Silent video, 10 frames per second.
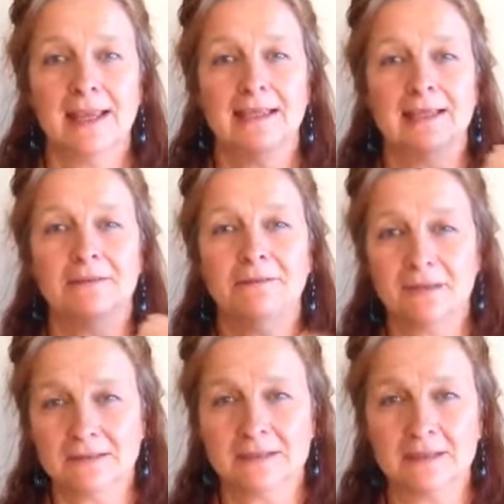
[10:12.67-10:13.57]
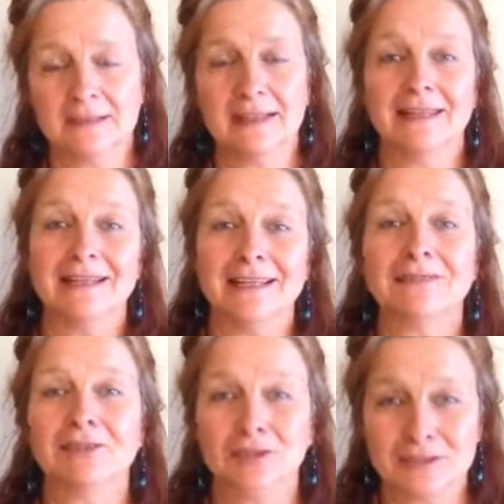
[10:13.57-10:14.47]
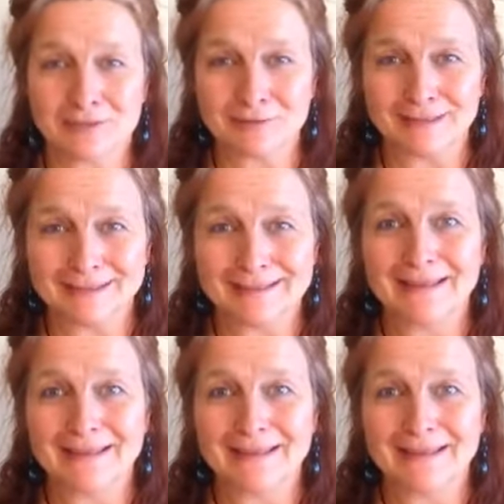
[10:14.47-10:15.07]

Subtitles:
and that feels good and that gives you good strength